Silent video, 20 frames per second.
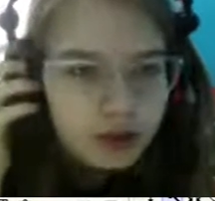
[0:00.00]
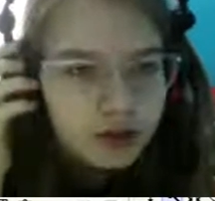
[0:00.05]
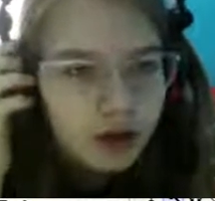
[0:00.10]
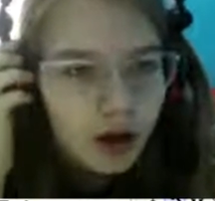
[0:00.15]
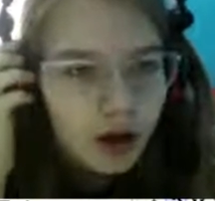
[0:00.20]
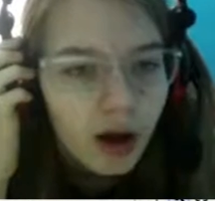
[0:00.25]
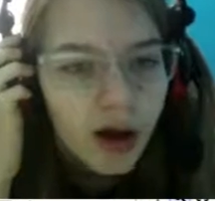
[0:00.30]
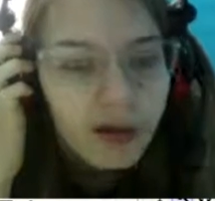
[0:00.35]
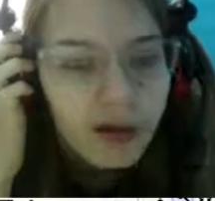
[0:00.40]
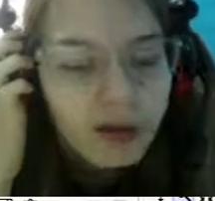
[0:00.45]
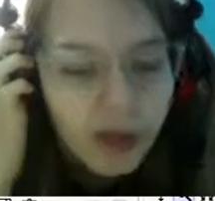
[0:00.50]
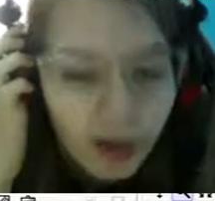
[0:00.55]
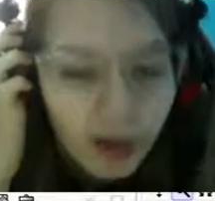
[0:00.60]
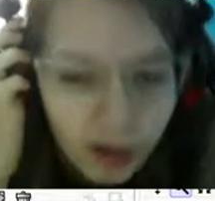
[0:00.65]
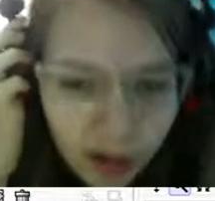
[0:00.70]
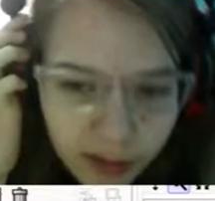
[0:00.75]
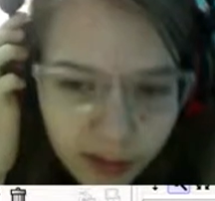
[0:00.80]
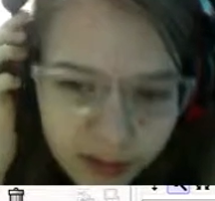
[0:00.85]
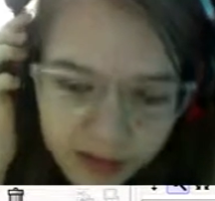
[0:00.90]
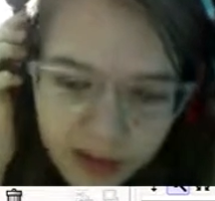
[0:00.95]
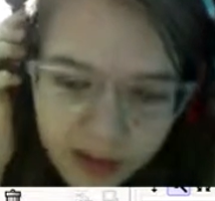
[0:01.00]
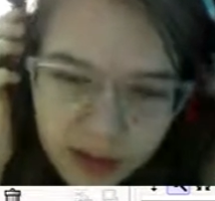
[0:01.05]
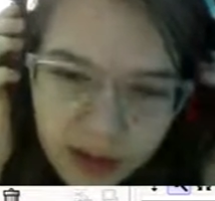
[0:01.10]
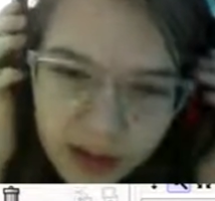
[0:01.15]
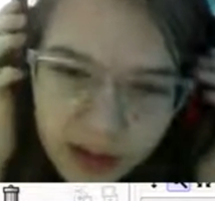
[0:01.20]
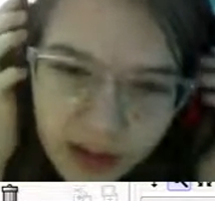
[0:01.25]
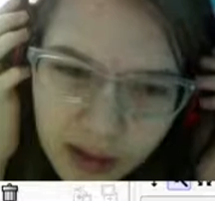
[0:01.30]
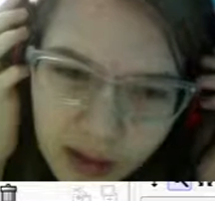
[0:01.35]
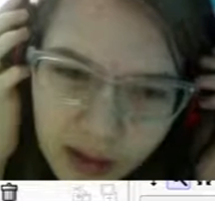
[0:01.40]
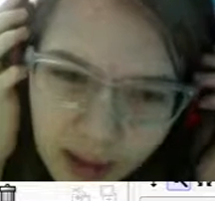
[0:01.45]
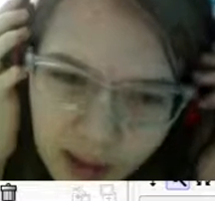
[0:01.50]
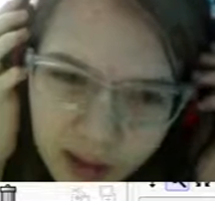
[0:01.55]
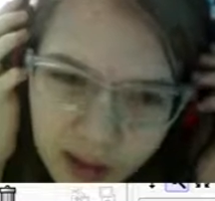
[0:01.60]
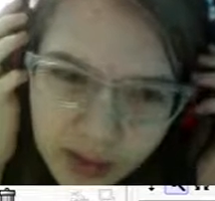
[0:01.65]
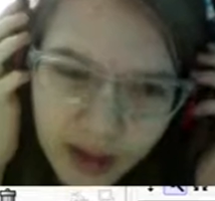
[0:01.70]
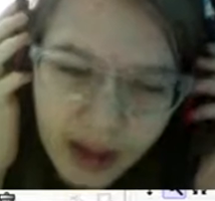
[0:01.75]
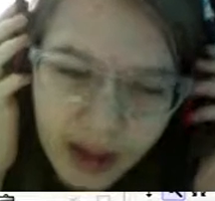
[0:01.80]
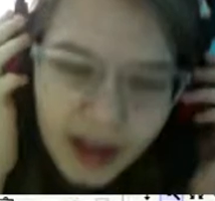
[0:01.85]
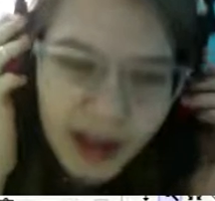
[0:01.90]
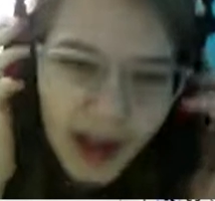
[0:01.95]
of all,
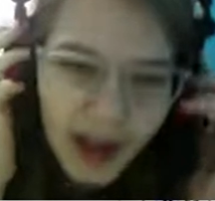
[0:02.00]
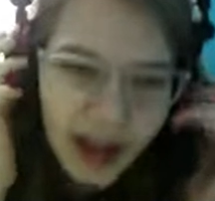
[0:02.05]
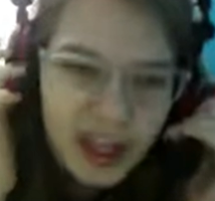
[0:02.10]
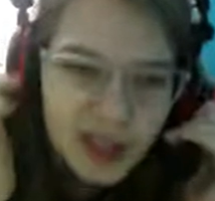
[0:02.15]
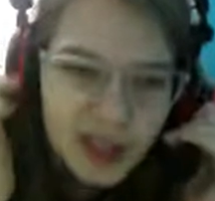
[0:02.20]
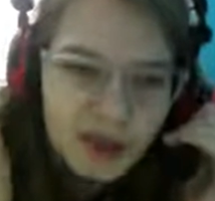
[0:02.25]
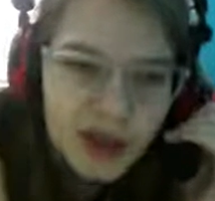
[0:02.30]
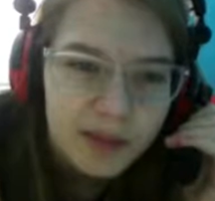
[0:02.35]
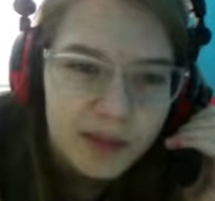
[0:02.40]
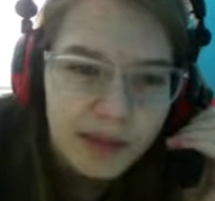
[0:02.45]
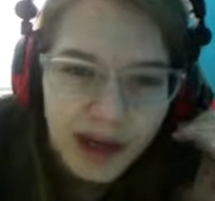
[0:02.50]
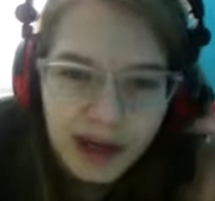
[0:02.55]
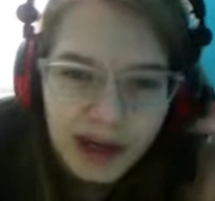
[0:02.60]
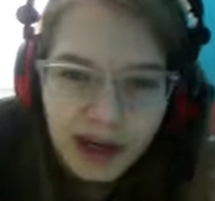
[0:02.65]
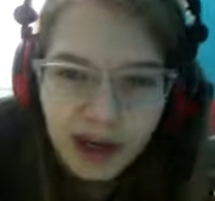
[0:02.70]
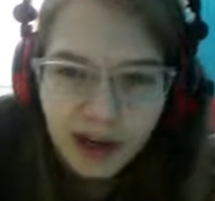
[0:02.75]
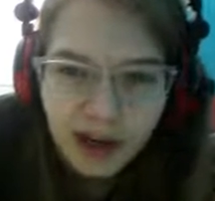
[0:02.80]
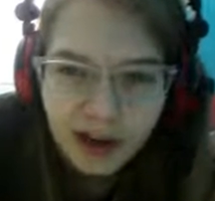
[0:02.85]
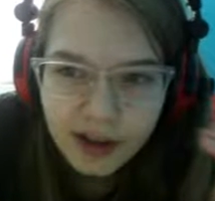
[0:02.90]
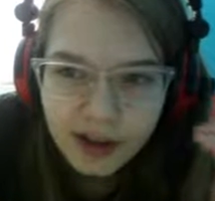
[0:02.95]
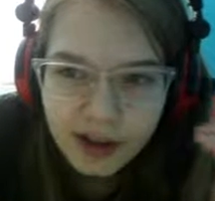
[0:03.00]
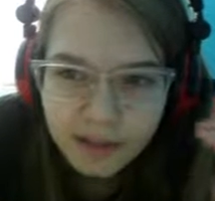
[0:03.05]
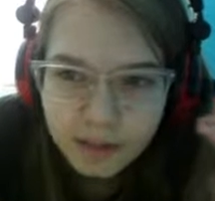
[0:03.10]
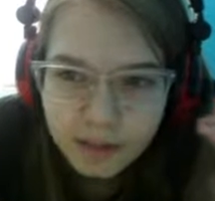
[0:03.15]
they had to bring back Arian.